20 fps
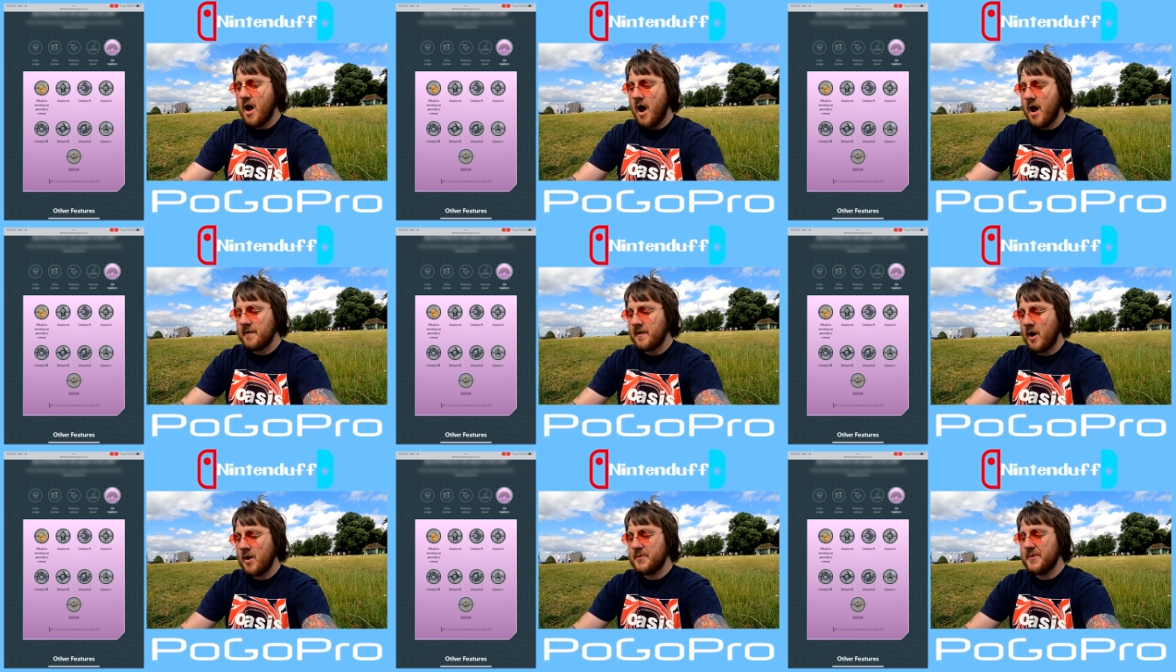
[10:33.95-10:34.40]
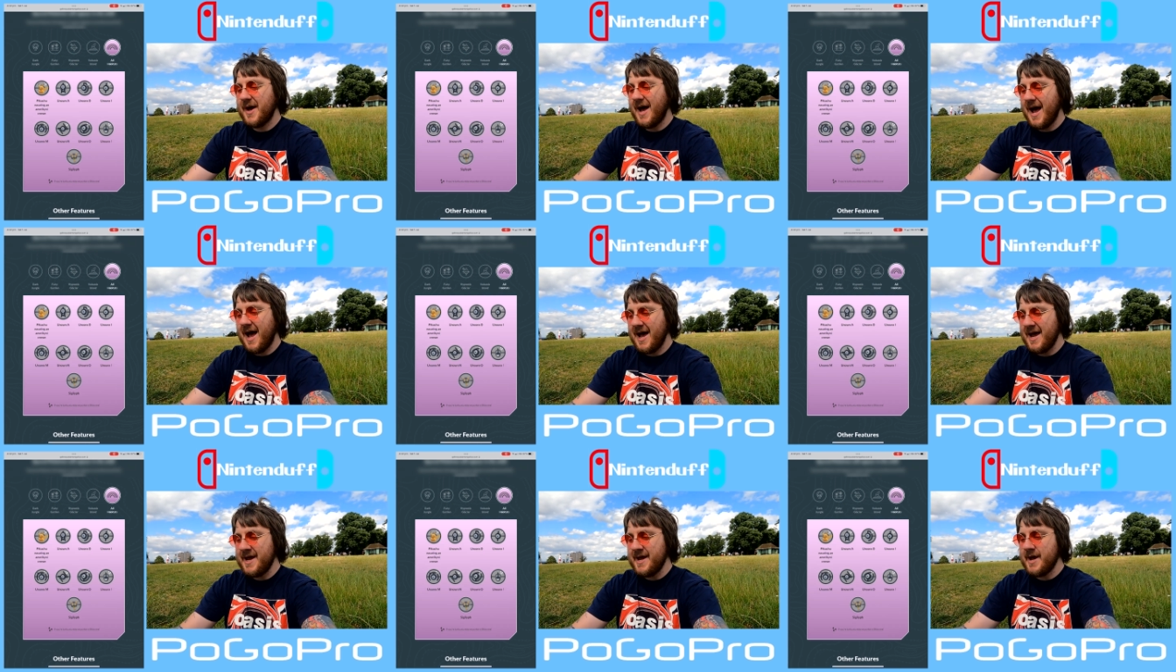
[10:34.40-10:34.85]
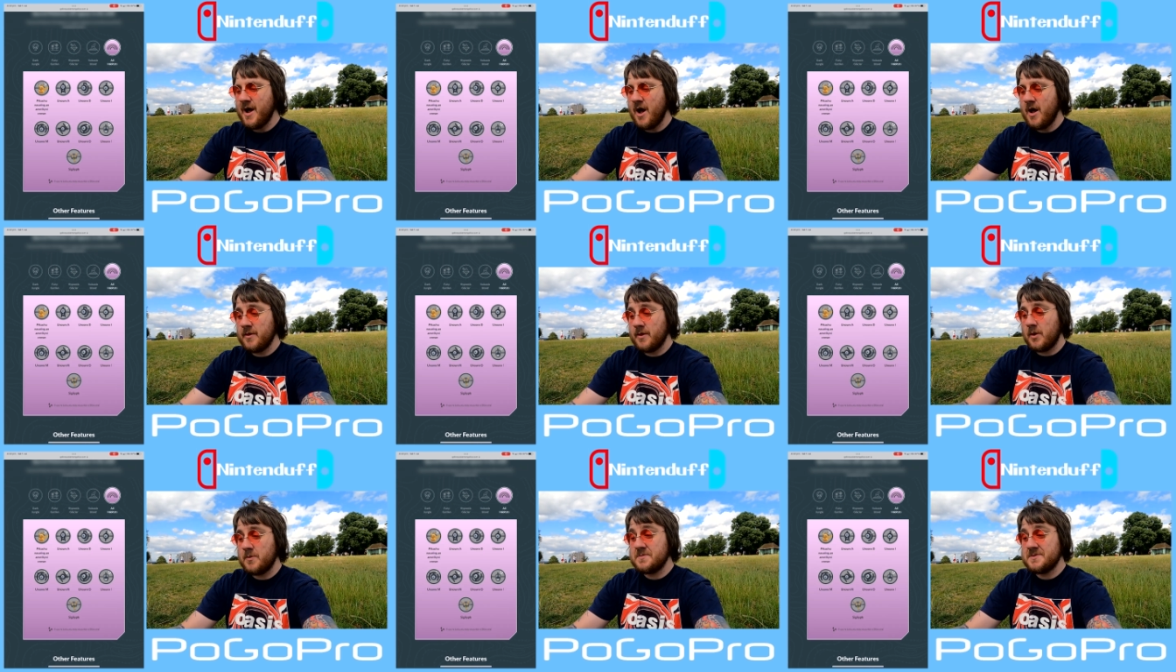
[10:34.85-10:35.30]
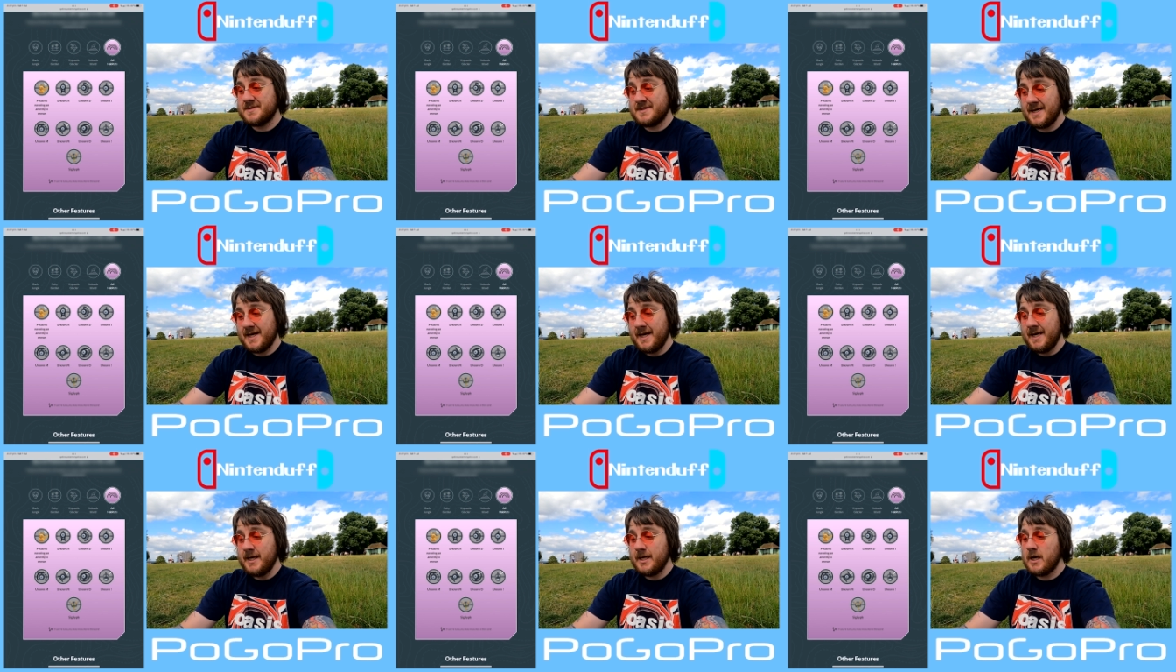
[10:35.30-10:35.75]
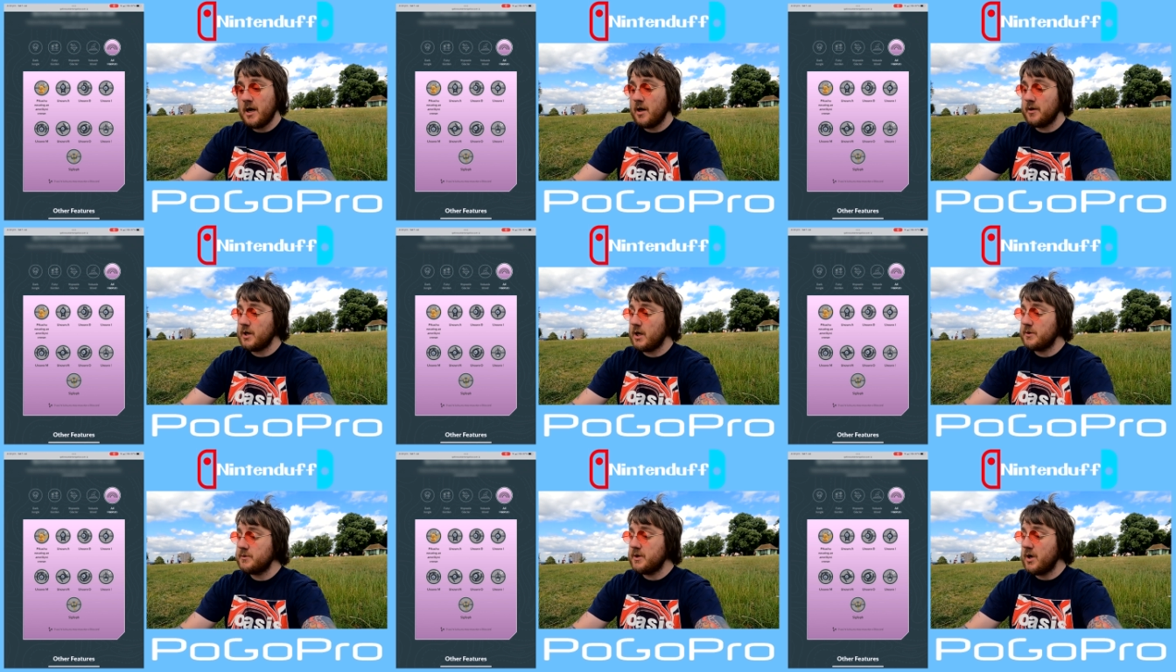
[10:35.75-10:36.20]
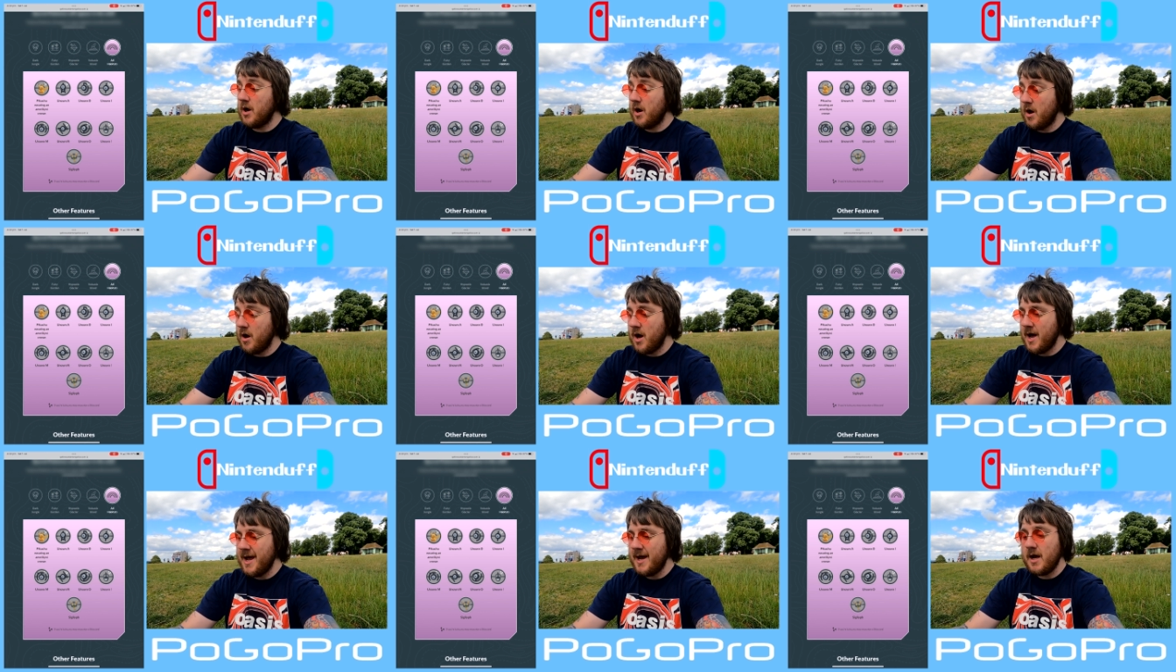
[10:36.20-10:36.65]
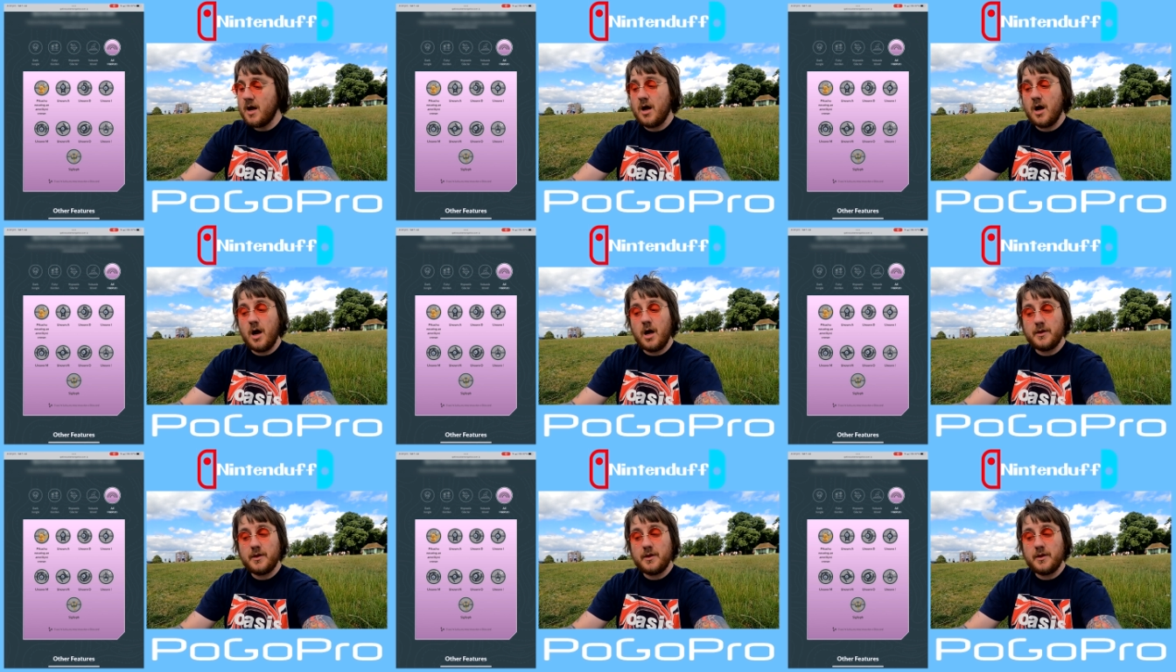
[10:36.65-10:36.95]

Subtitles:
unknown A, unknown D, unknown I,